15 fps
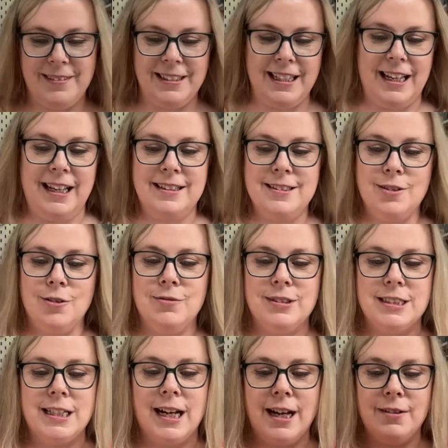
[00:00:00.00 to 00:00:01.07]
Yeah, it's lovely
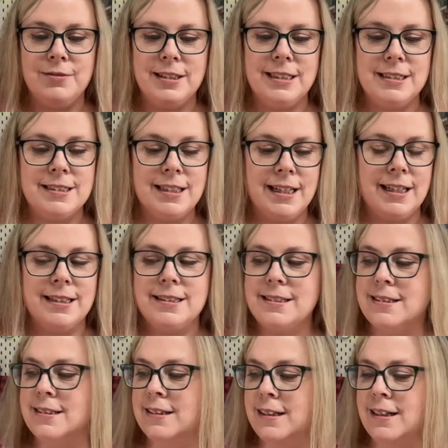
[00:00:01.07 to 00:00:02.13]
to have these
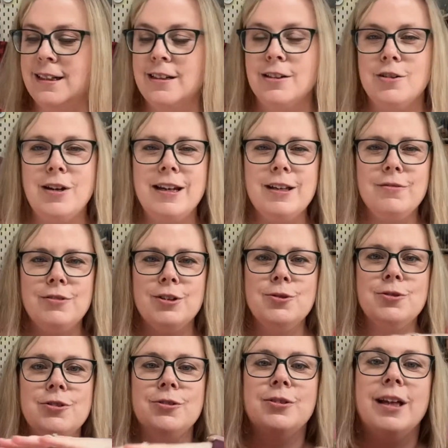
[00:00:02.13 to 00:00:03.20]
things. Do any of
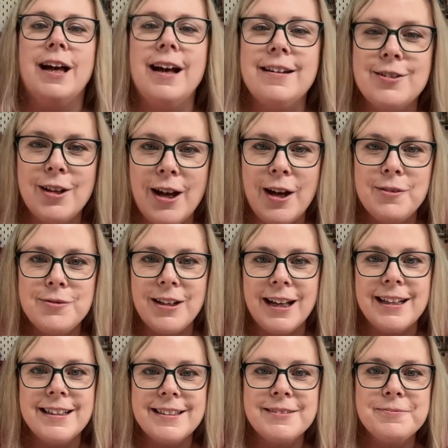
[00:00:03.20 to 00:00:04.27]
you do that? Do you have
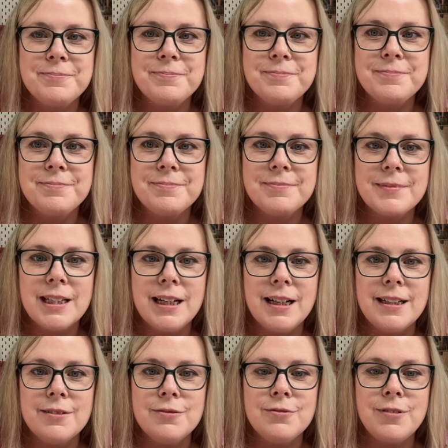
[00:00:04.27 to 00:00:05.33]
like
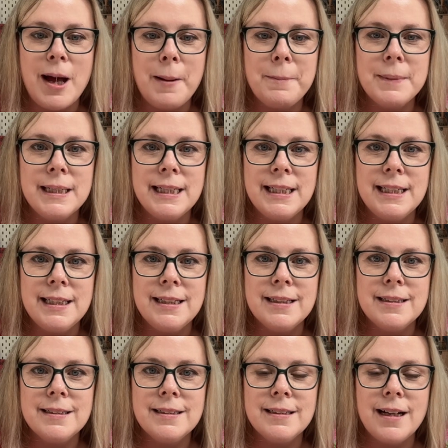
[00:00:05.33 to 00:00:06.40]
kind of family
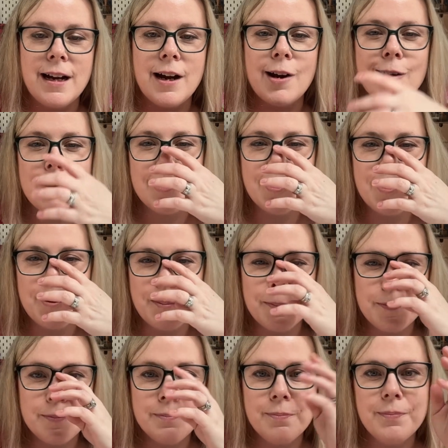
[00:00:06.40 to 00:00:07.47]

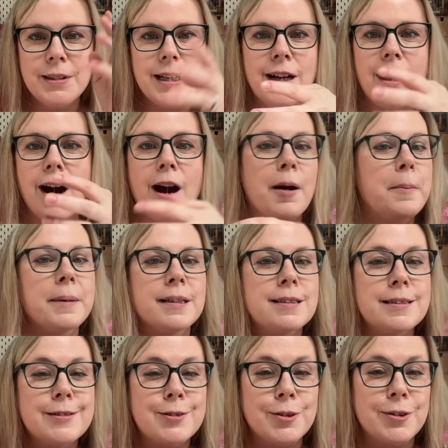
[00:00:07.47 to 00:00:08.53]
heirloom
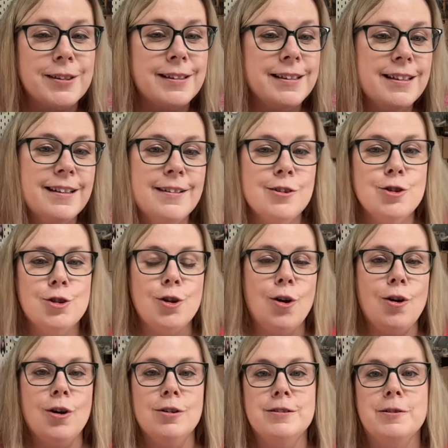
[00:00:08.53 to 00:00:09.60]
garments or
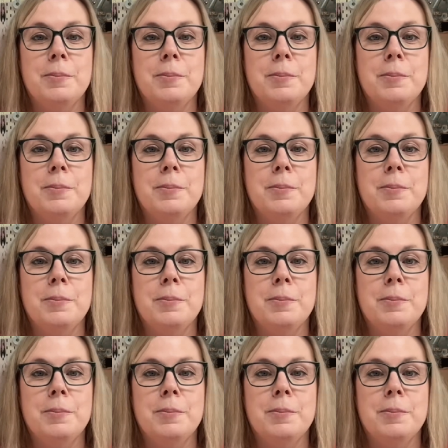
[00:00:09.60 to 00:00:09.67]
shawls or